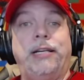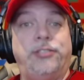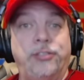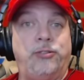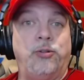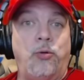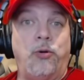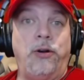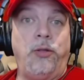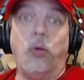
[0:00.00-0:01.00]
should
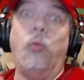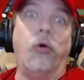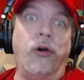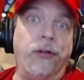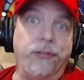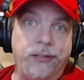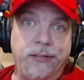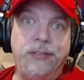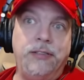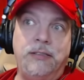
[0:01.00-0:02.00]
tour the world
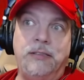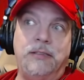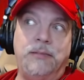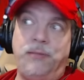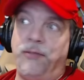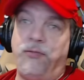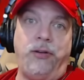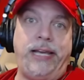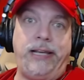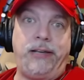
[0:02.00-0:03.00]
before
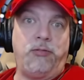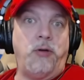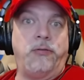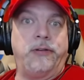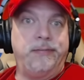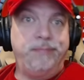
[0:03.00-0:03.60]
they croak